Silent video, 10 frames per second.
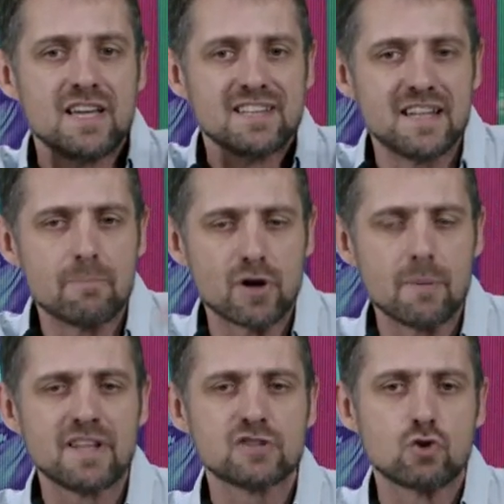
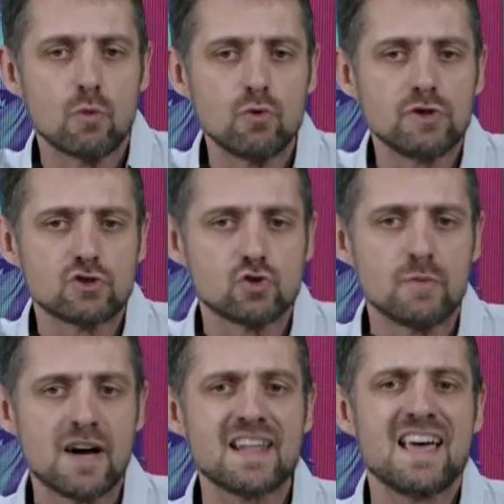reduces working
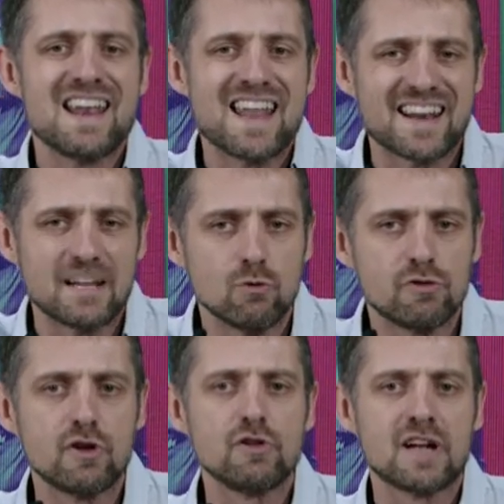hours. This is the
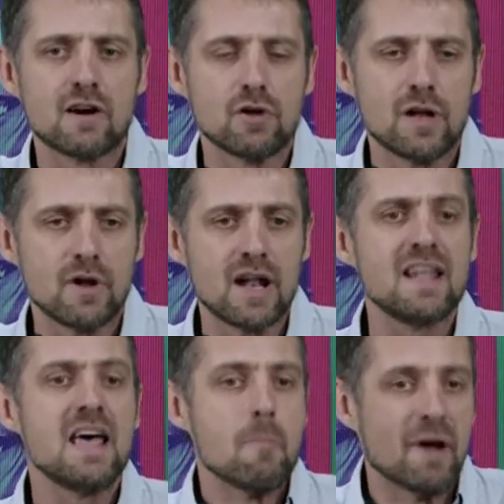core of the
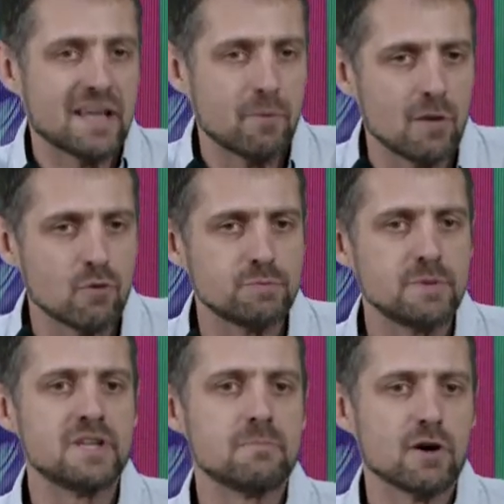program of
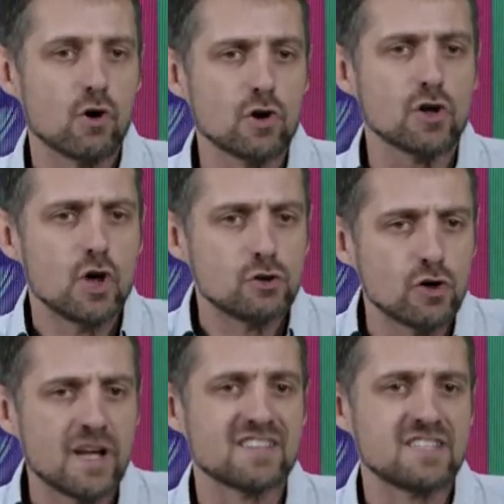Sumar.
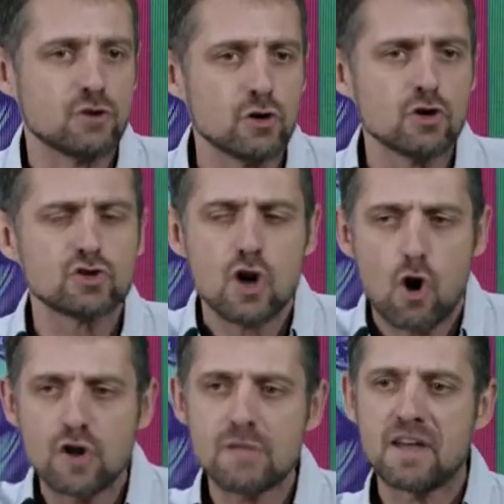In order for
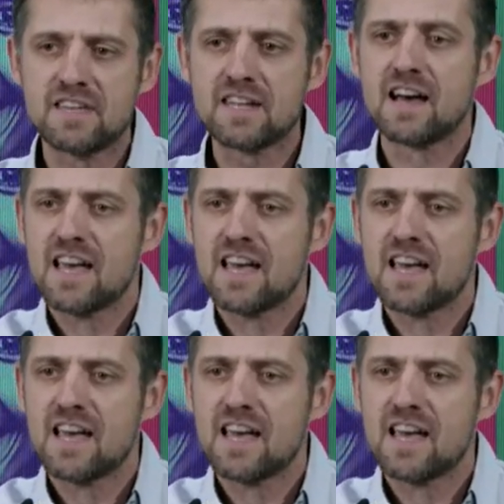us to